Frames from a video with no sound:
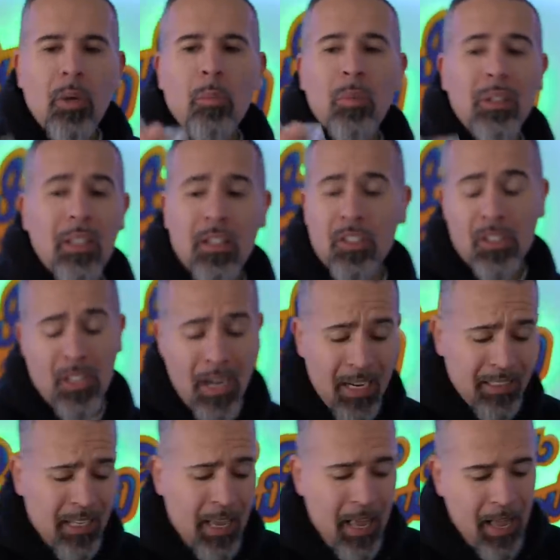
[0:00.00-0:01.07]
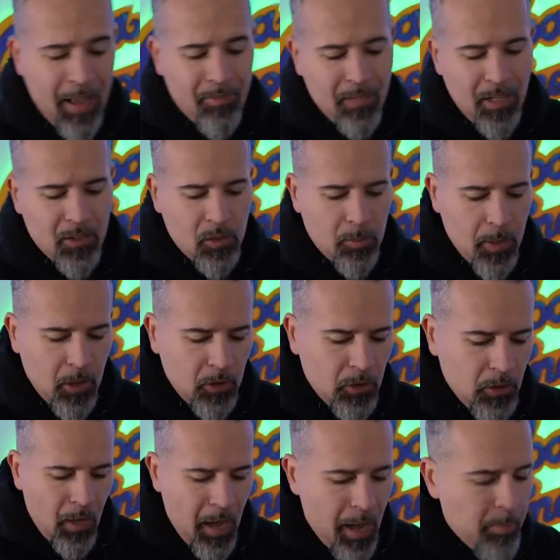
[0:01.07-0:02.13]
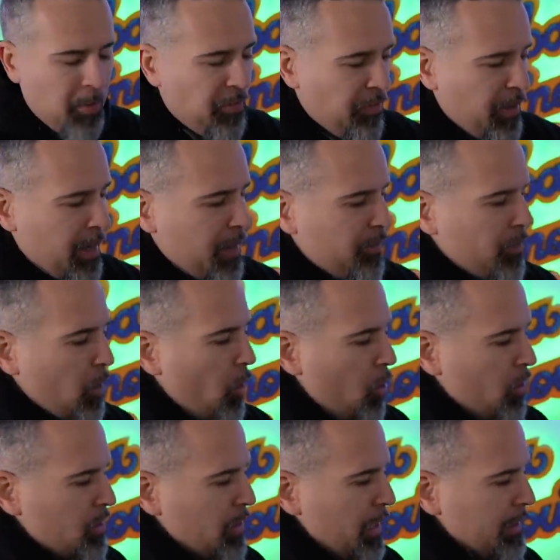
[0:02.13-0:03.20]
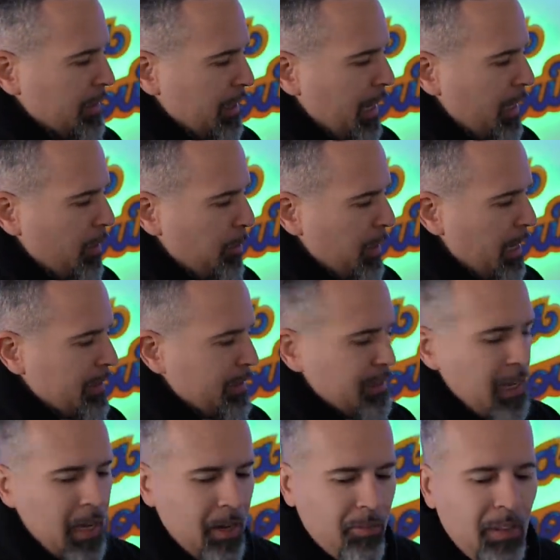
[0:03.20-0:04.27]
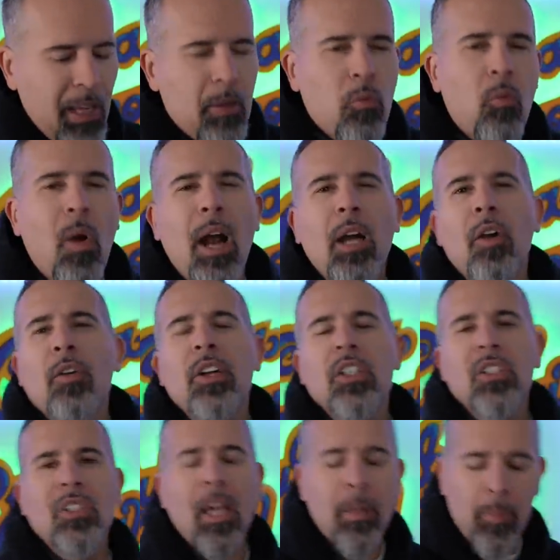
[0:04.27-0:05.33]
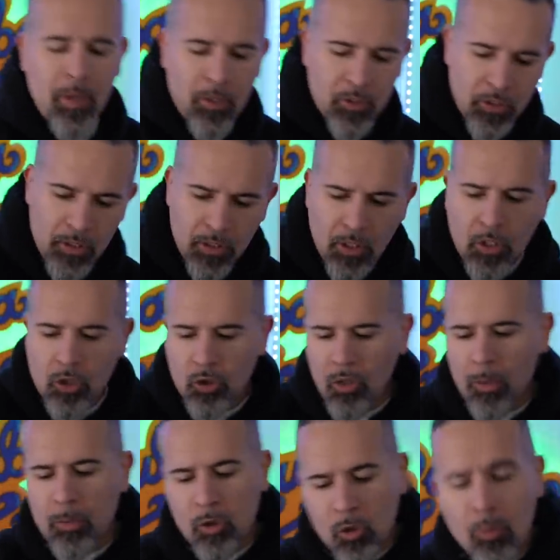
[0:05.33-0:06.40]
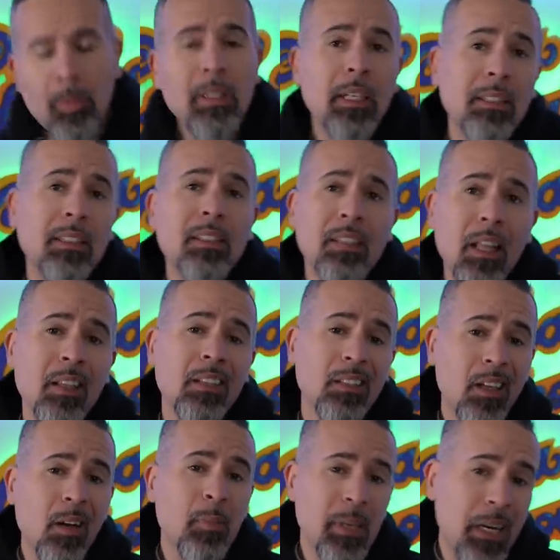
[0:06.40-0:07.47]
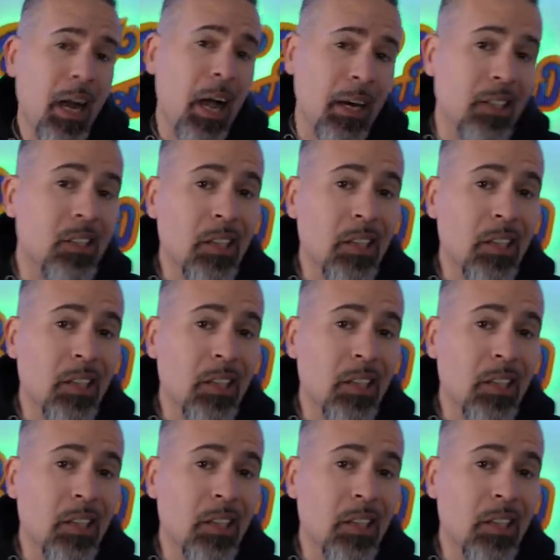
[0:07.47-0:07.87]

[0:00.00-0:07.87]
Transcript: But Leather Skies I have not smelled. I am a fan of the All Saints lineup. It has this kind of like rocker-ish type energy, so I'm assuming that this leather is gonna be kind of